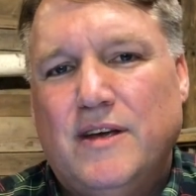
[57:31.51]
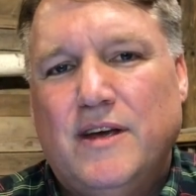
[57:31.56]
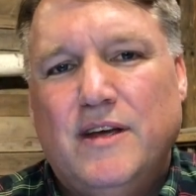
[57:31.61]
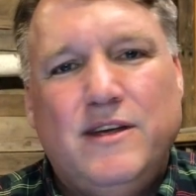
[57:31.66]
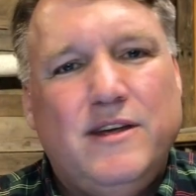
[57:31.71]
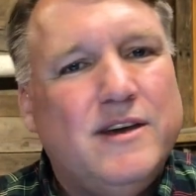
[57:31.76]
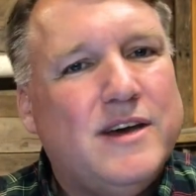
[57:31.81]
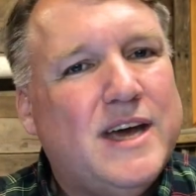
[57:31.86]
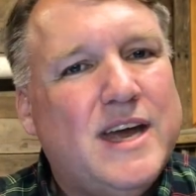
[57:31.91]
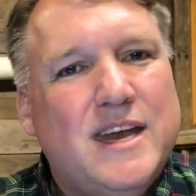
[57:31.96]

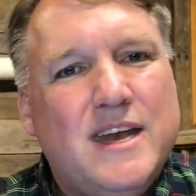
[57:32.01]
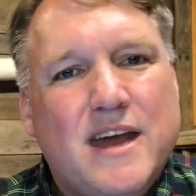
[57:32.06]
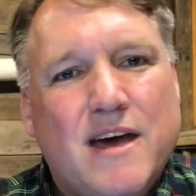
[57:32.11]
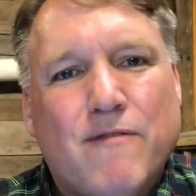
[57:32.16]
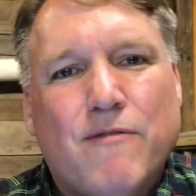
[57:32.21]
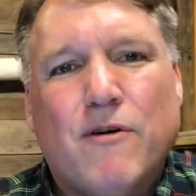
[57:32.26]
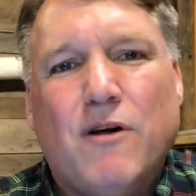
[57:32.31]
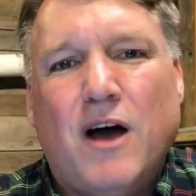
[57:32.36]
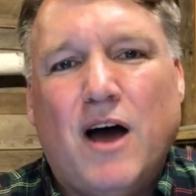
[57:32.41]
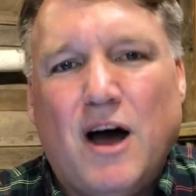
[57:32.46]
You can
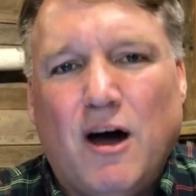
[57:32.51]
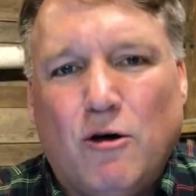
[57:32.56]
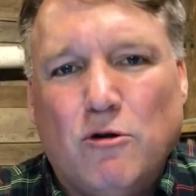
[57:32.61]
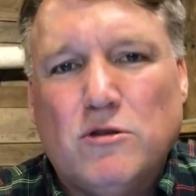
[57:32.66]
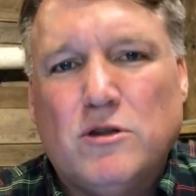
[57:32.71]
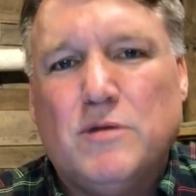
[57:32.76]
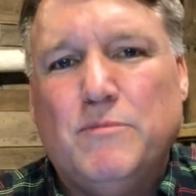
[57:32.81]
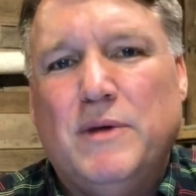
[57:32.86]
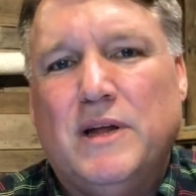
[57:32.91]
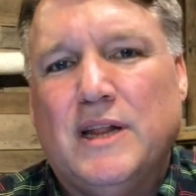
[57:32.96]
never
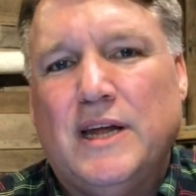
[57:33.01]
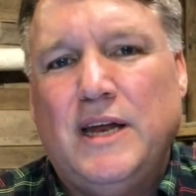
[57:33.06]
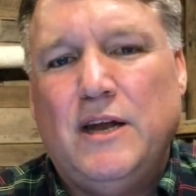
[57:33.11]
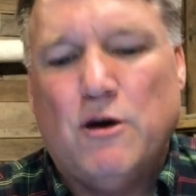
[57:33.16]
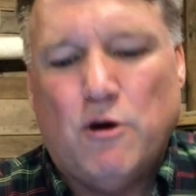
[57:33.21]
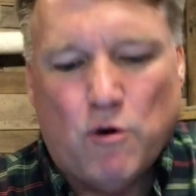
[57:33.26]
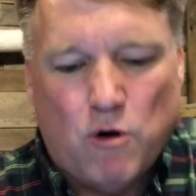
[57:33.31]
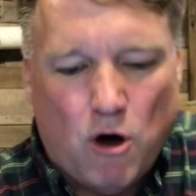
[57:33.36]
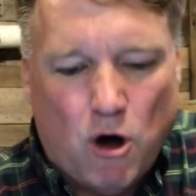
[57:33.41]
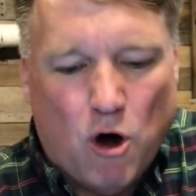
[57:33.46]
ultimately
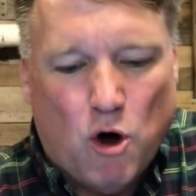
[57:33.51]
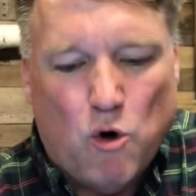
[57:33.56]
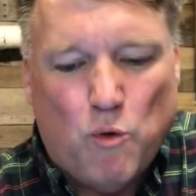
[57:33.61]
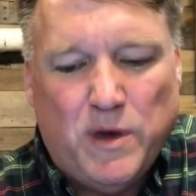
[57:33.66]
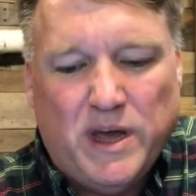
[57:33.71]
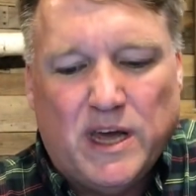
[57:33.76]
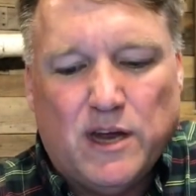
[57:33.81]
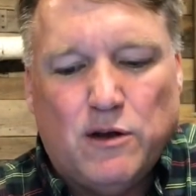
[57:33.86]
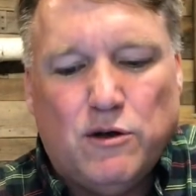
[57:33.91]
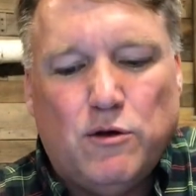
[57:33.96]
know. All
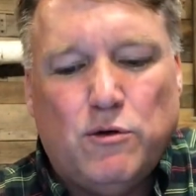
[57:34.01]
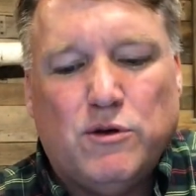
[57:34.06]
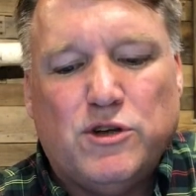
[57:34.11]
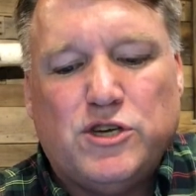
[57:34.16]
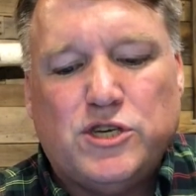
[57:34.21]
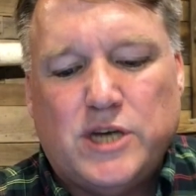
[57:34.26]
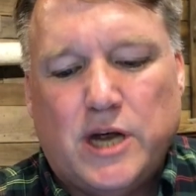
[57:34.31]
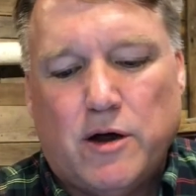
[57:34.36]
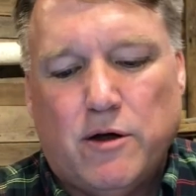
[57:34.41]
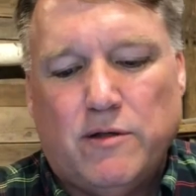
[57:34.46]
we can do is
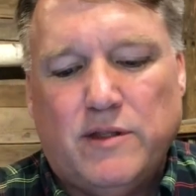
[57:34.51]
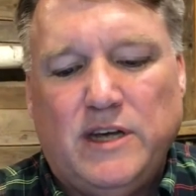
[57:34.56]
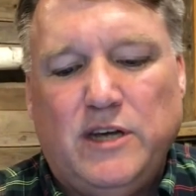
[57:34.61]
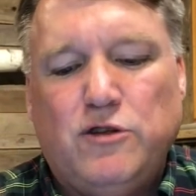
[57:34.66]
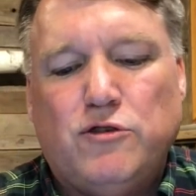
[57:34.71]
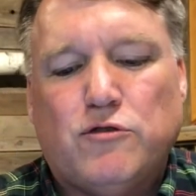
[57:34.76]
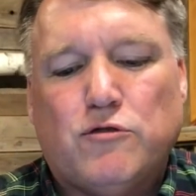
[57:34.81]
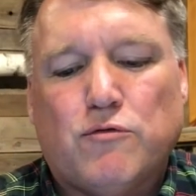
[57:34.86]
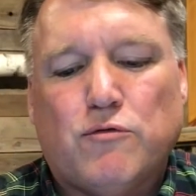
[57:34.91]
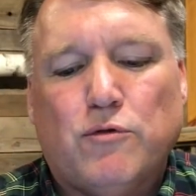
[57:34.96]
share
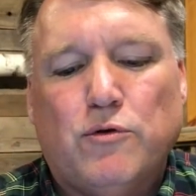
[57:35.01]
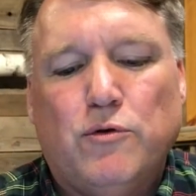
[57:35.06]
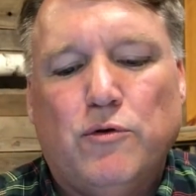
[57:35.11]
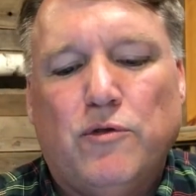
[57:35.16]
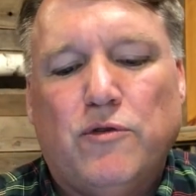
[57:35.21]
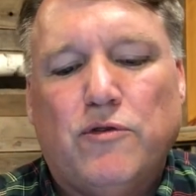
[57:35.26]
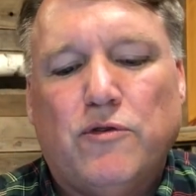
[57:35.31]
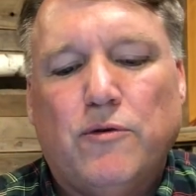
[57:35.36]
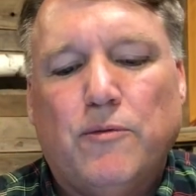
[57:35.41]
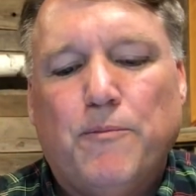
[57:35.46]
these
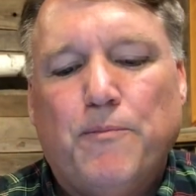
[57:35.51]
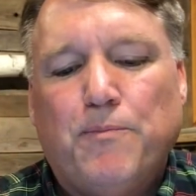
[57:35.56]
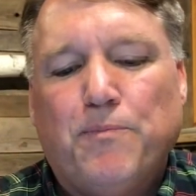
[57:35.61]
truths.